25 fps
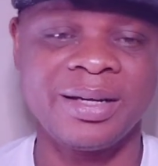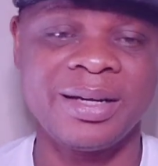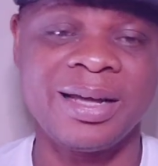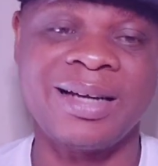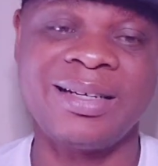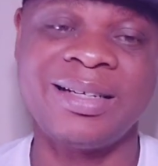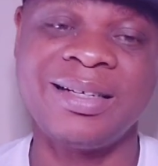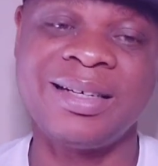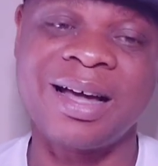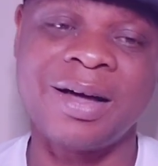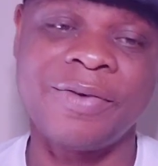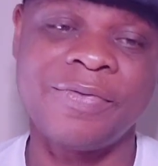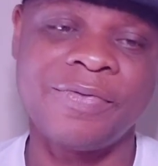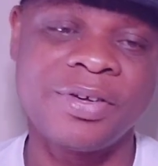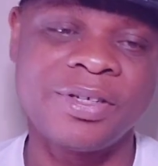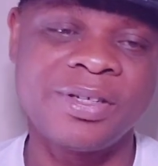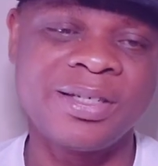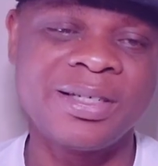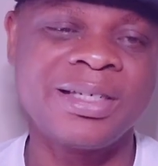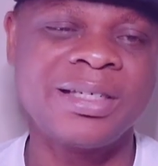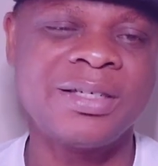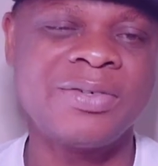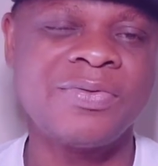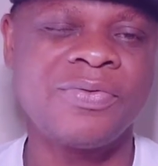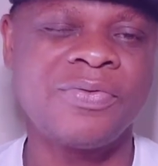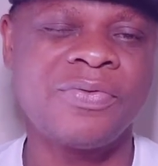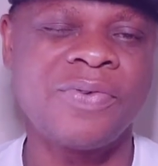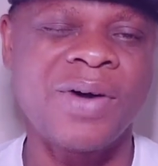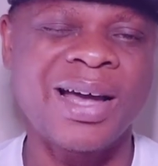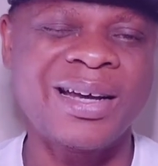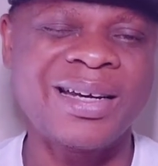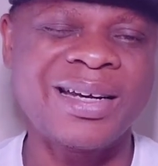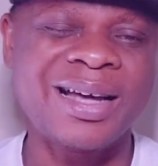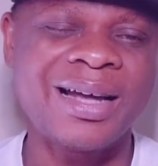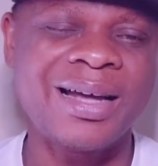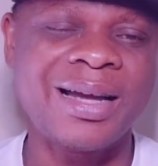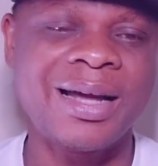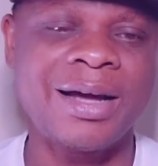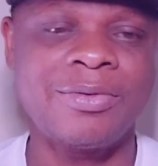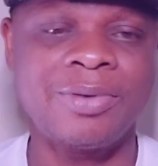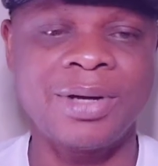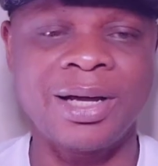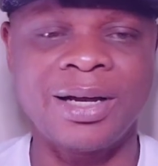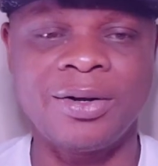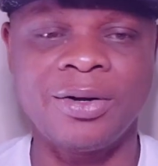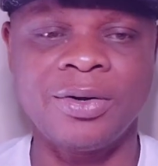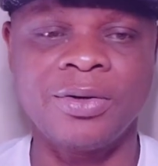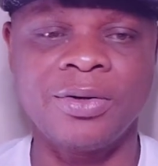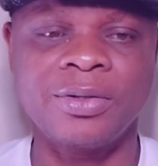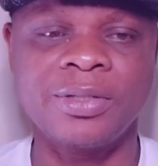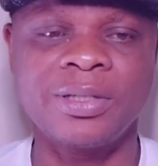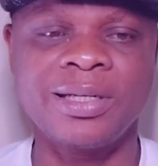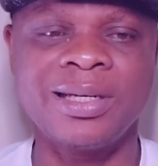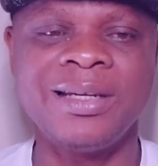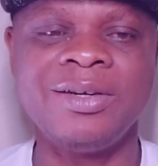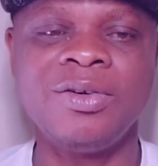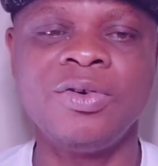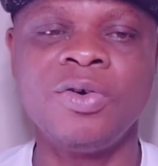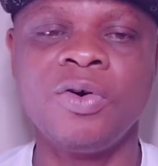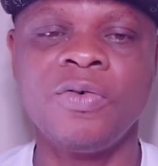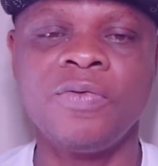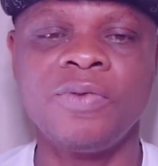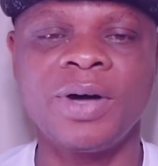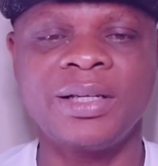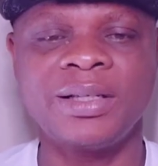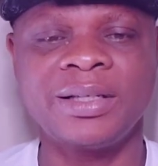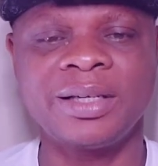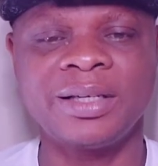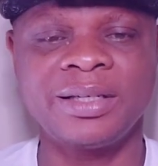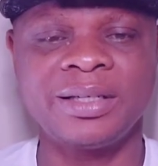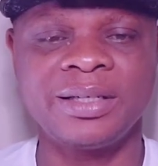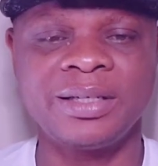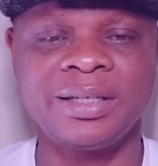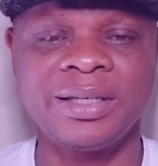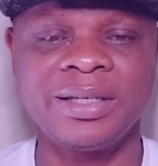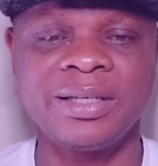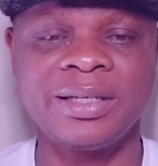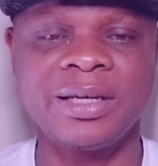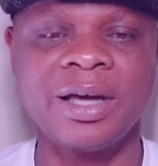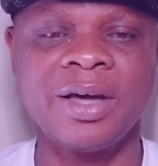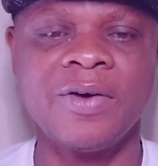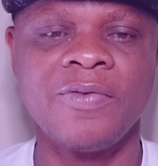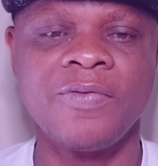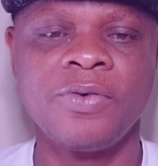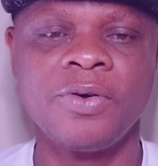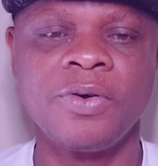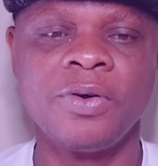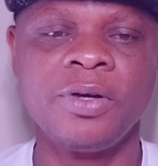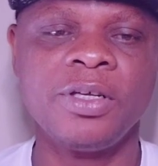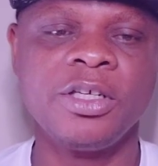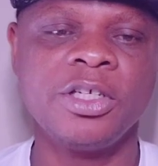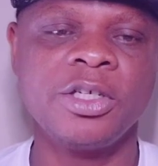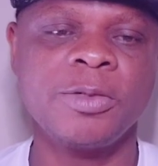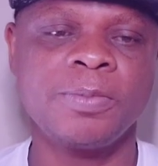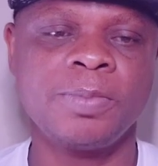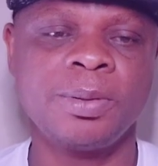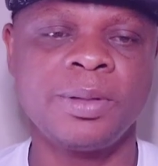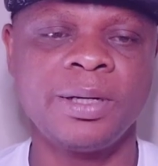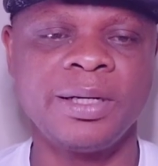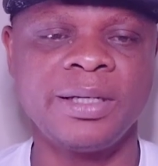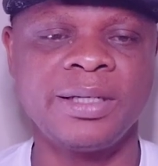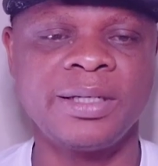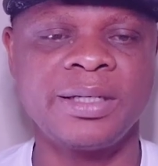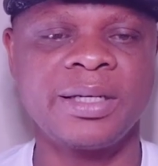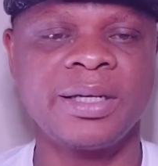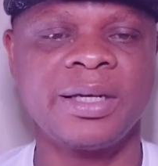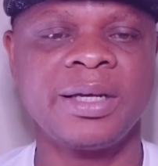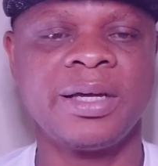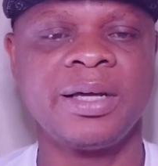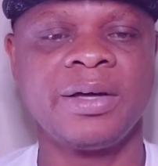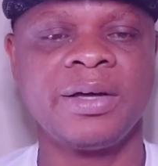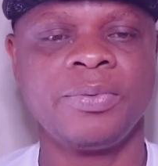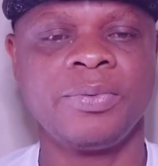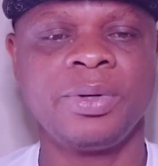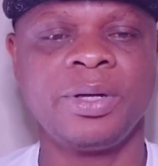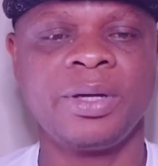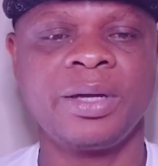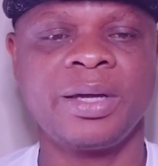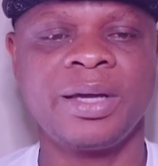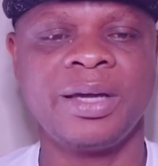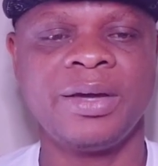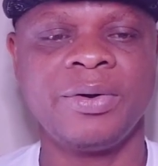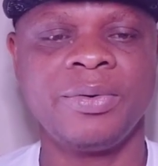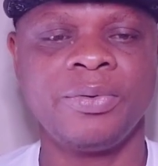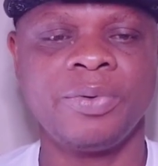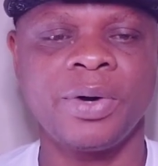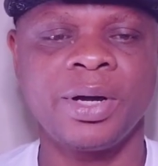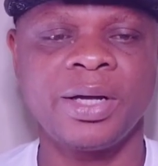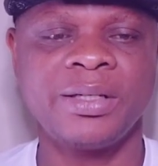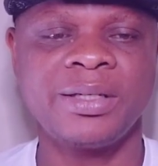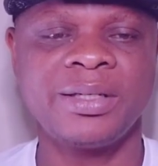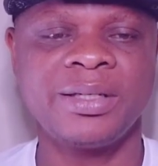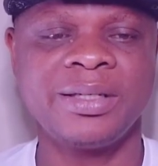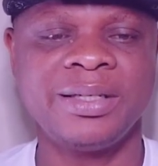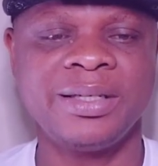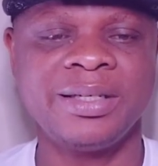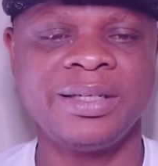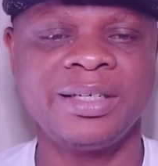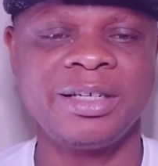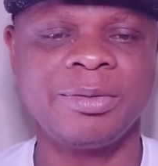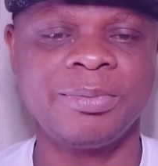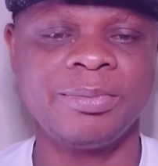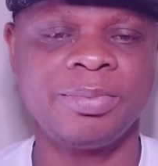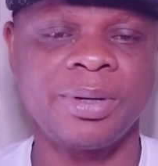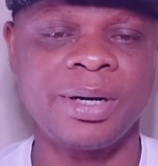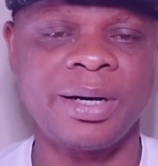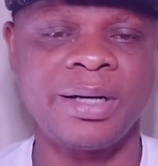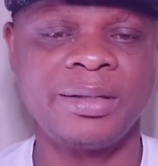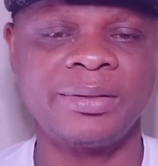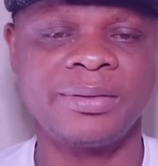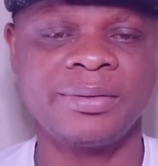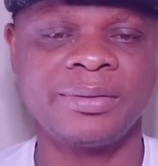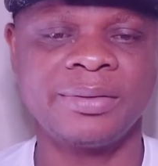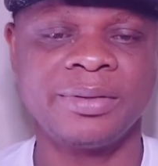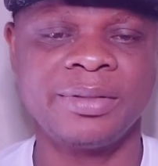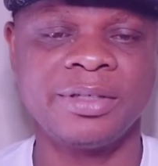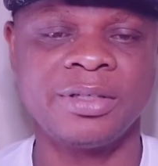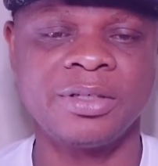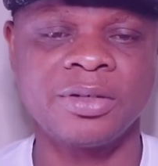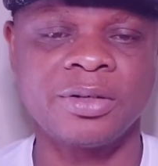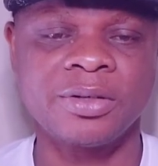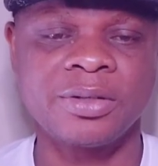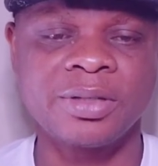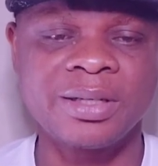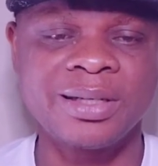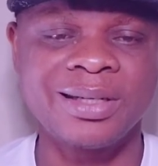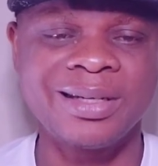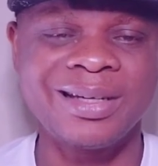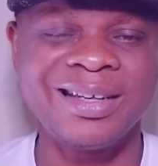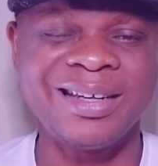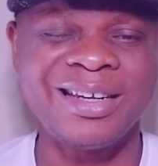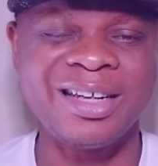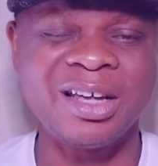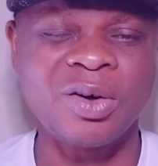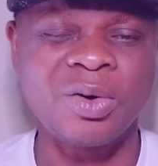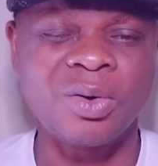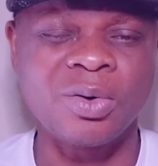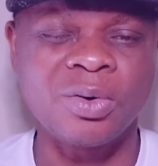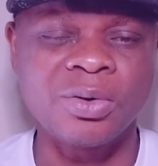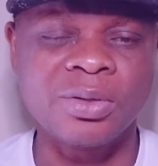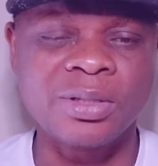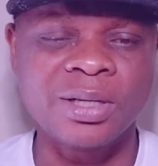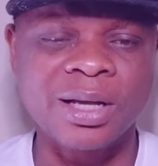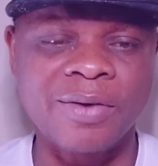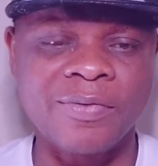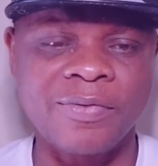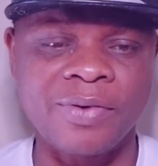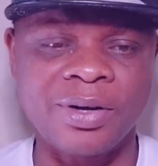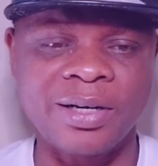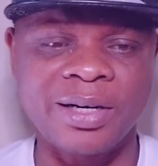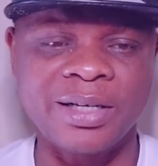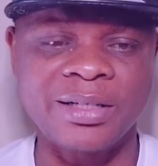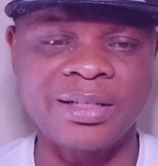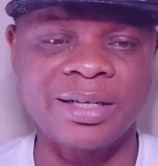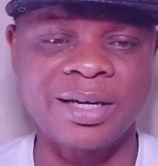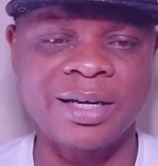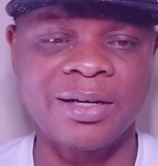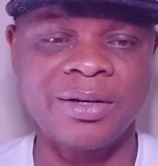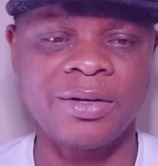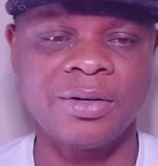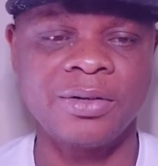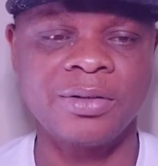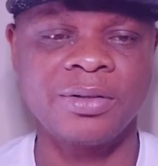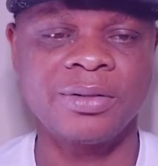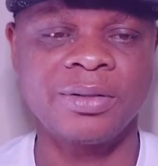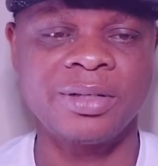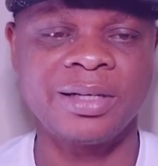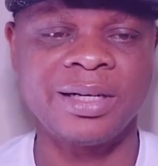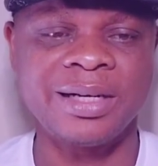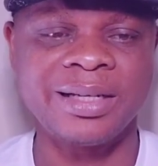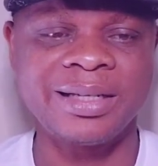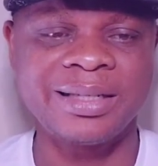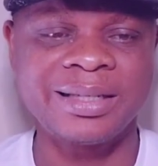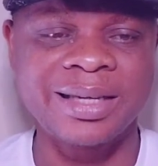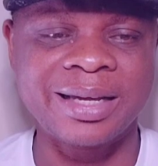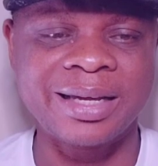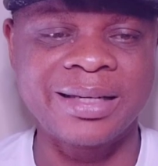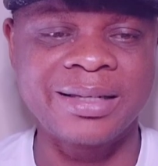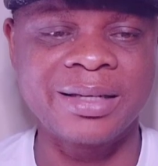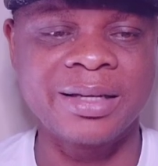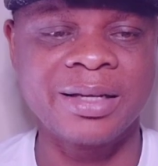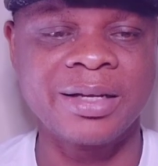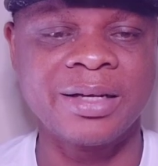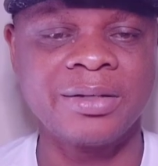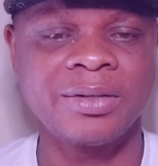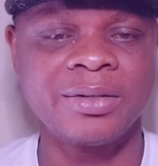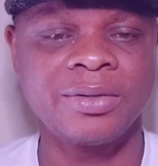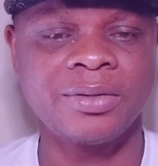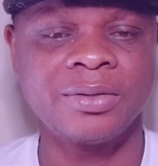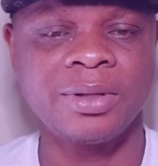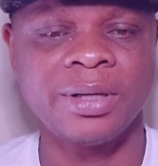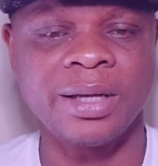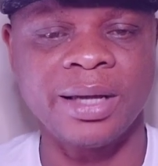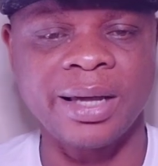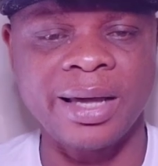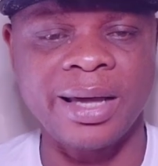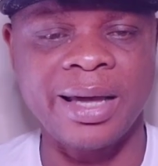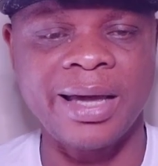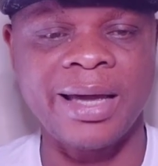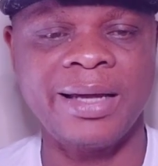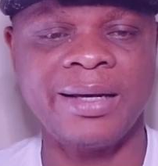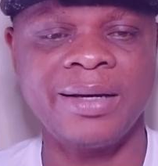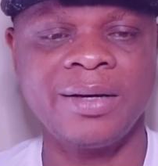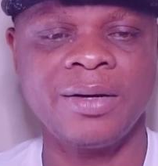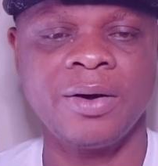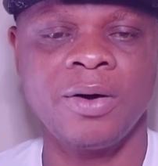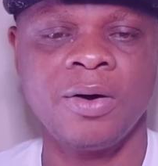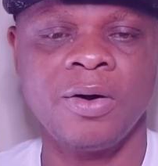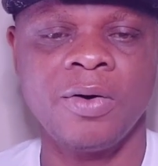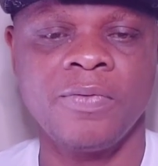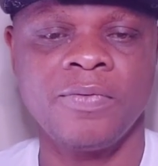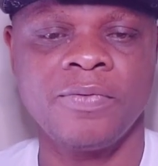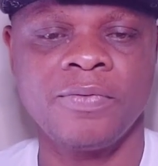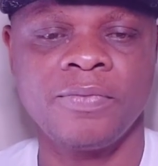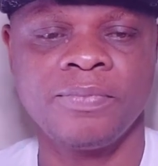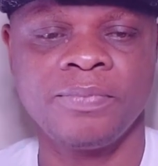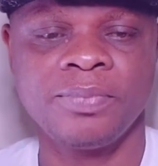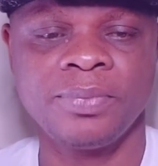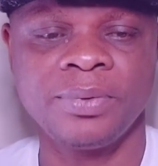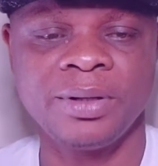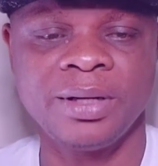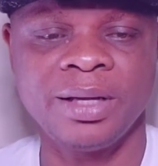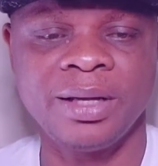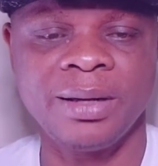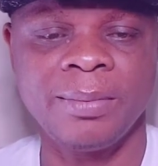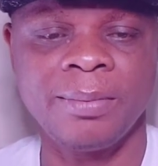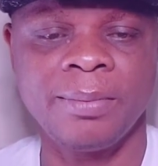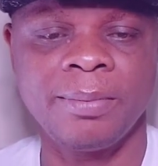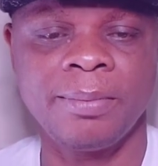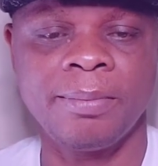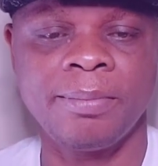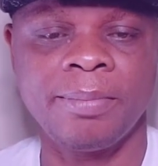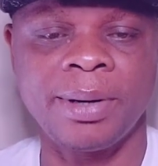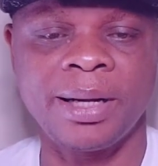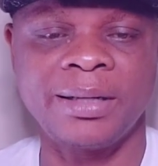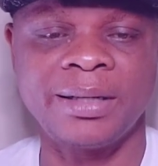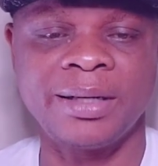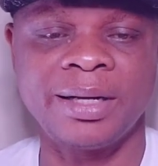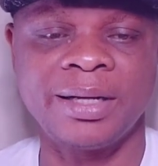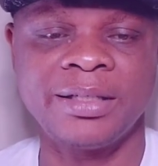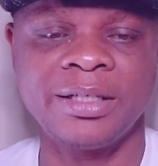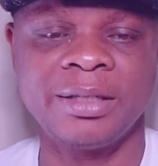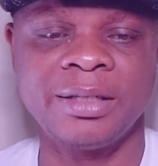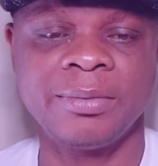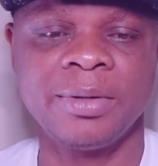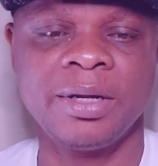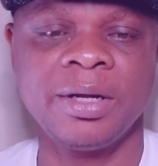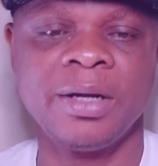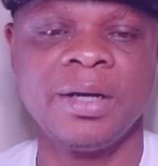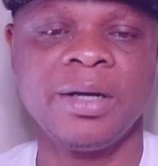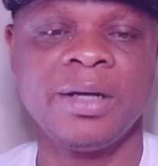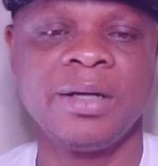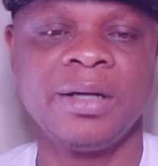The Adidas faces its final annual loss in over thirty years, following its split with Kanye West's Yeezy brand, resulting in a colossal financial loss related to the end of the partnership.